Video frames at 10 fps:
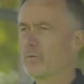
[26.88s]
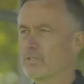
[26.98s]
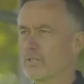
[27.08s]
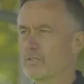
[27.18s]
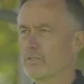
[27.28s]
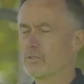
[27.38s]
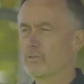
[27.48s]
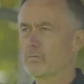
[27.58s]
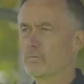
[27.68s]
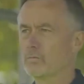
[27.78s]
we seek to do
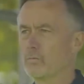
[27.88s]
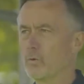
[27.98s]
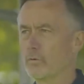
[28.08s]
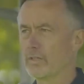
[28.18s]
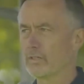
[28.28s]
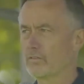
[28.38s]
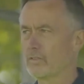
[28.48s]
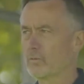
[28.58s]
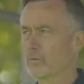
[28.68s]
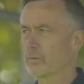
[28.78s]
four things
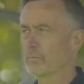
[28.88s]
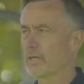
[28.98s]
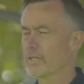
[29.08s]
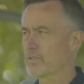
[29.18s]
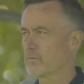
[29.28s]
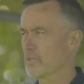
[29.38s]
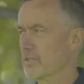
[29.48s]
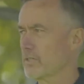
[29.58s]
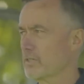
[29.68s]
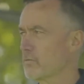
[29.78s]
in the workplace. We
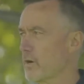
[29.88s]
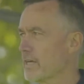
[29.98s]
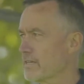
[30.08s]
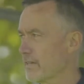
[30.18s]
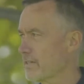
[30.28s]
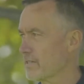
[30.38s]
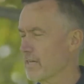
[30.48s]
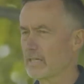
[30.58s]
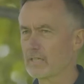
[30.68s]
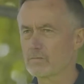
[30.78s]
seek to raise
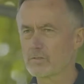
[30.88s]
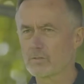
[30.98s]
understanding of